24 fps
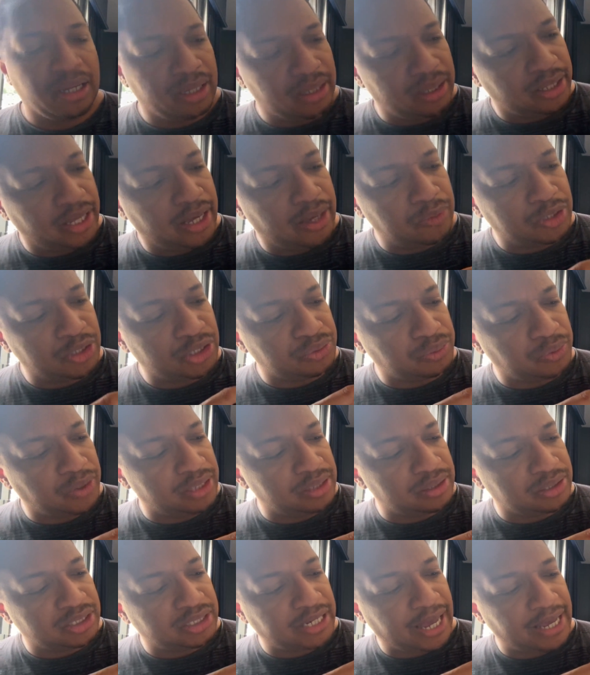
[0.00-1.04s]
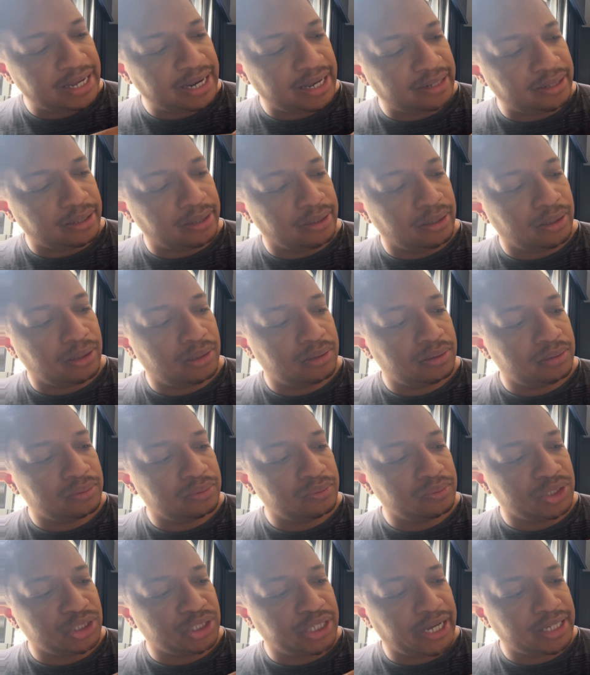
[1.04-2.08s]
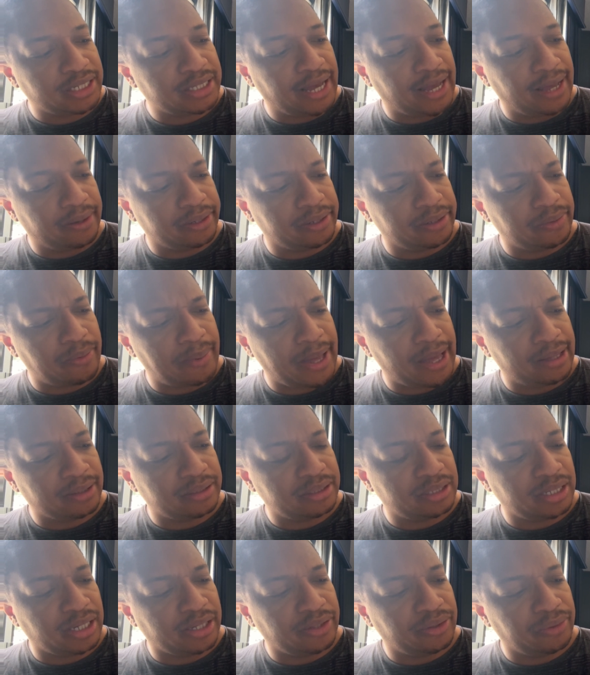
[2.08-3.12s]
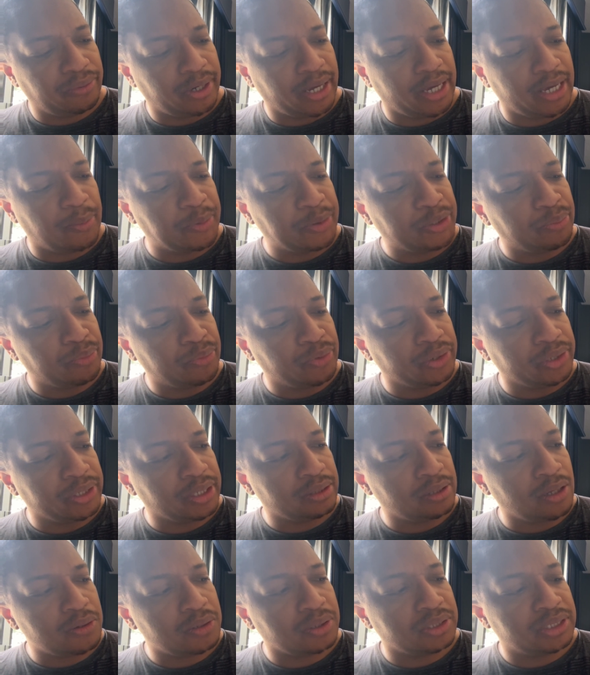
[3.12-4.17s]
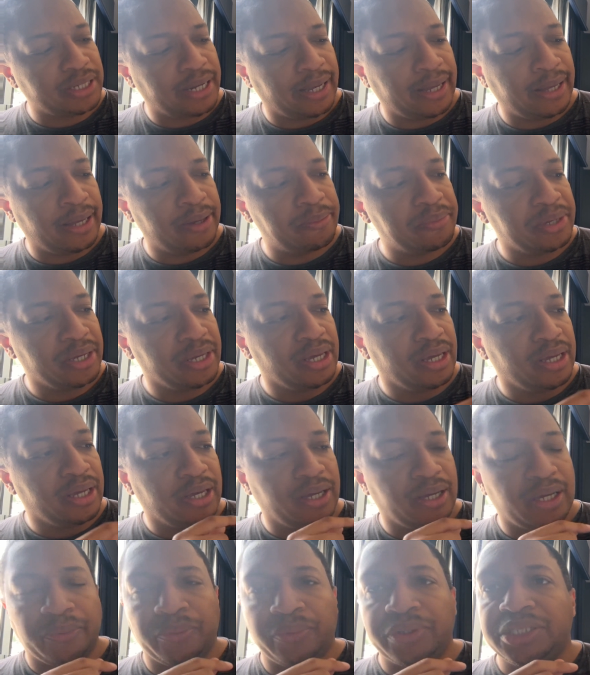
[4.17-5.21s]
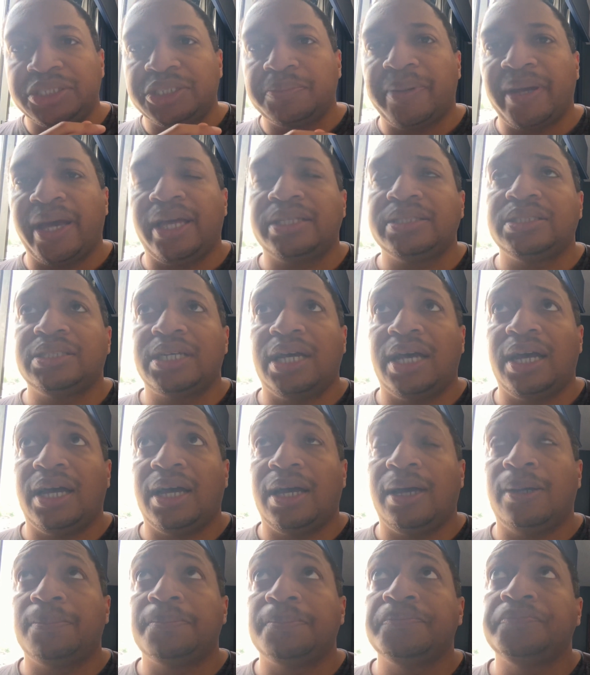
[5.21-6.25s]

Then we just went and sat we checked out at about 3 a.m. in the morning local time. We spent, I